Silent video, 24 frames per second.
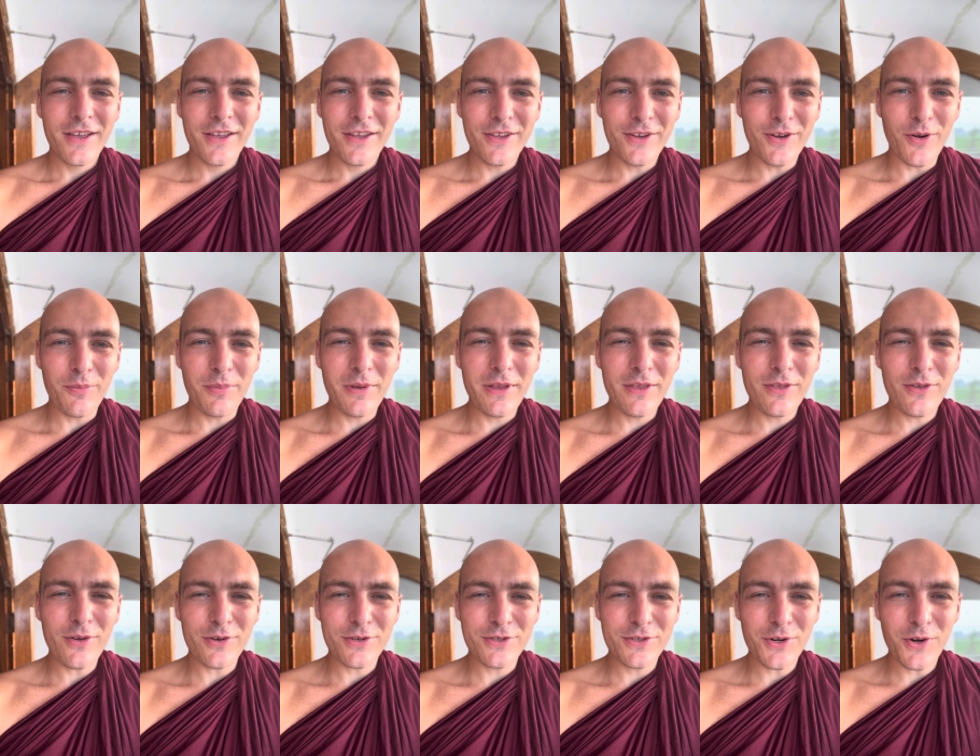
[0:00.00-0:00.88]
you know, be
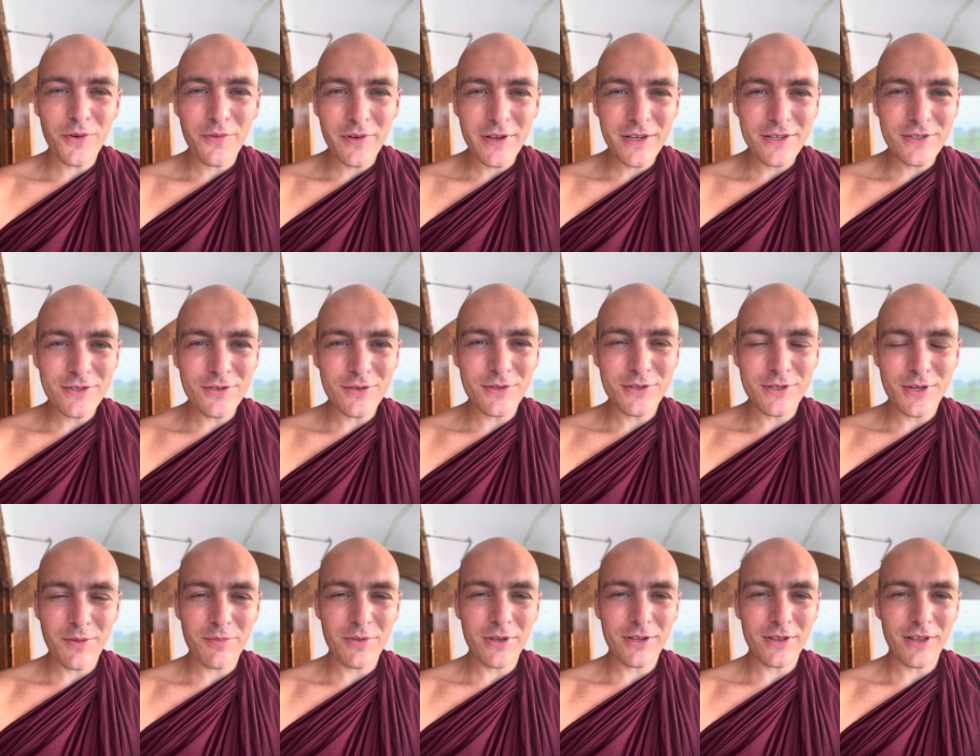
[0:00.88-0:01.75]
their servants or
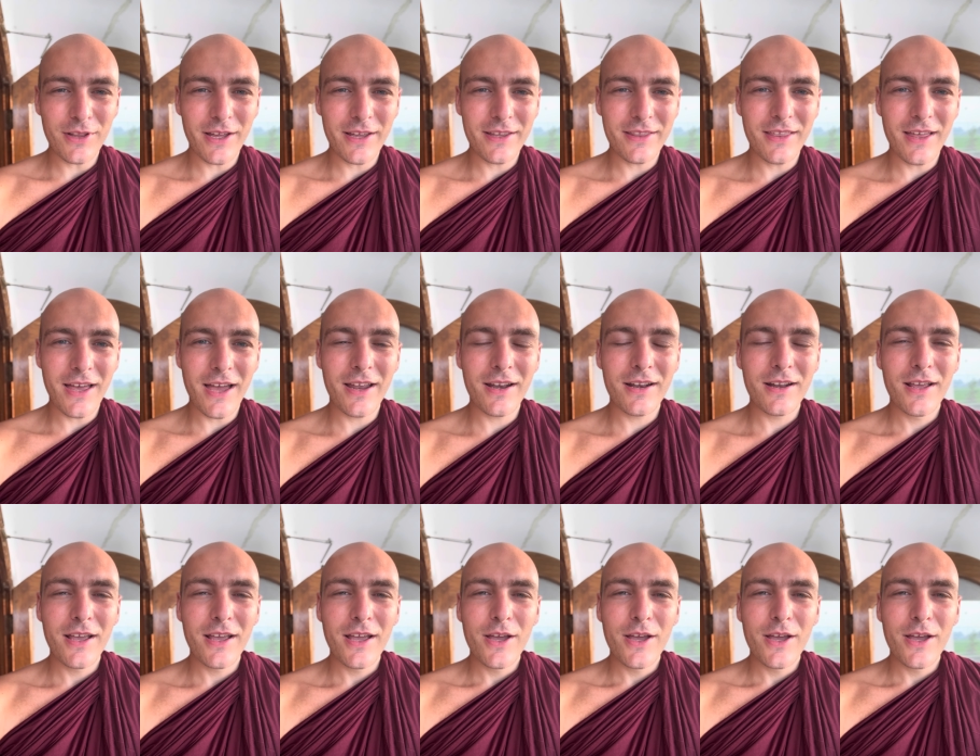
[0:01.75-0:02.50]
something like that,